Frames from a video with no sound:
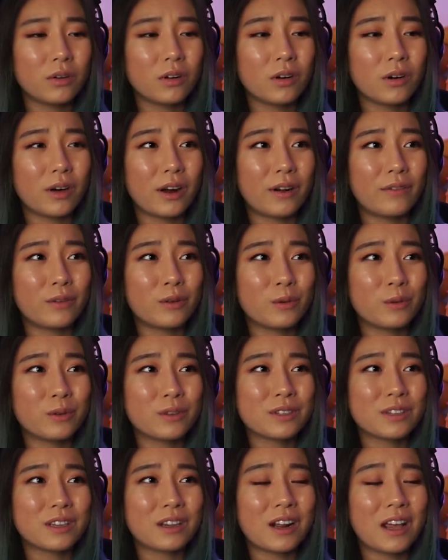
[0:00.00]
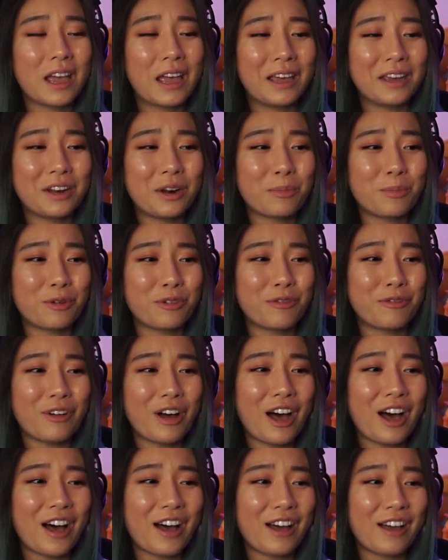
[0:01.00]
no, everyone's gonna hate number
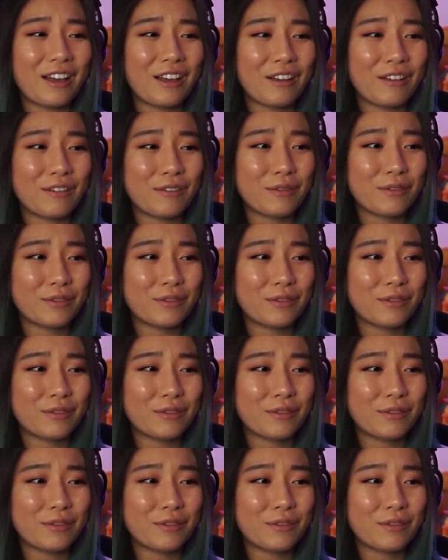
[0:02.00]
five.